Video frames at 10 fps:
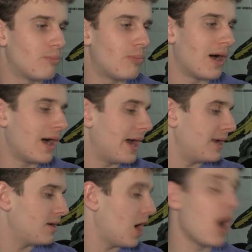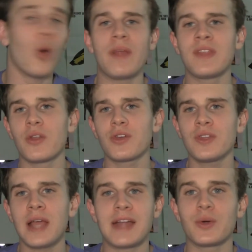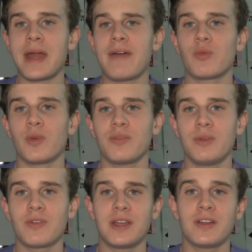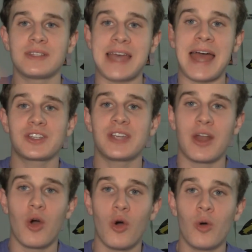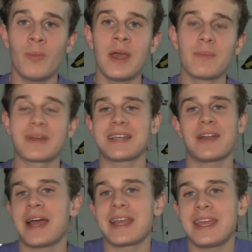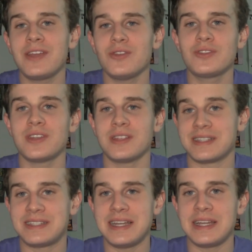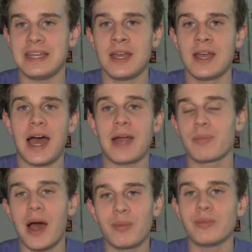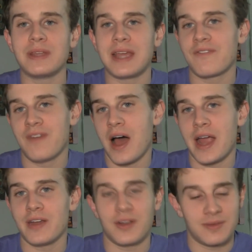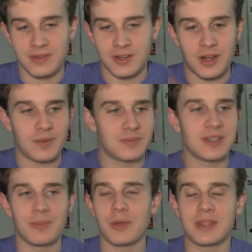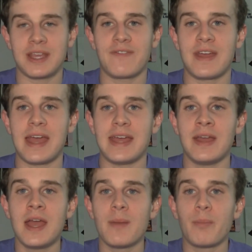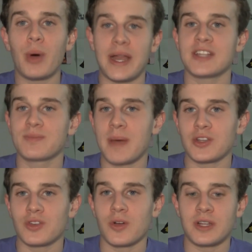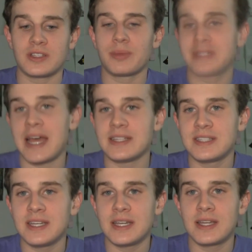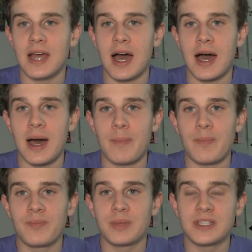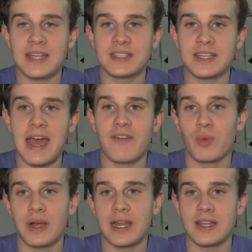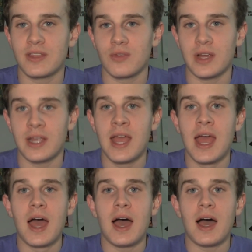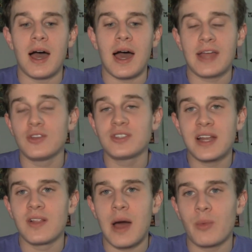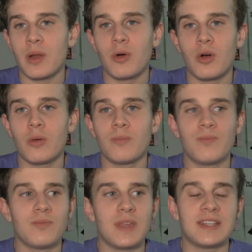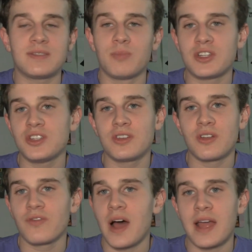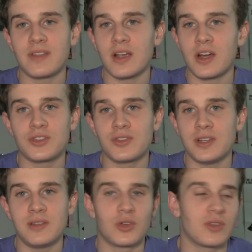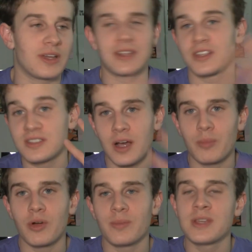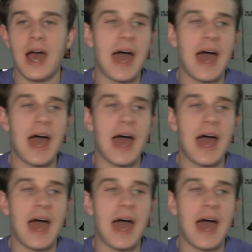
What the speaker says: But, oh, and the other thing, I don't have it with me right here. It's actually at home because I can't use it in the city. I'd probably get fined or, you know, something with the FAA. But it's my drone. It's a Potensik F183. I use that a lot when I'm home. It's much easier to fly in the country or like in the suburbs.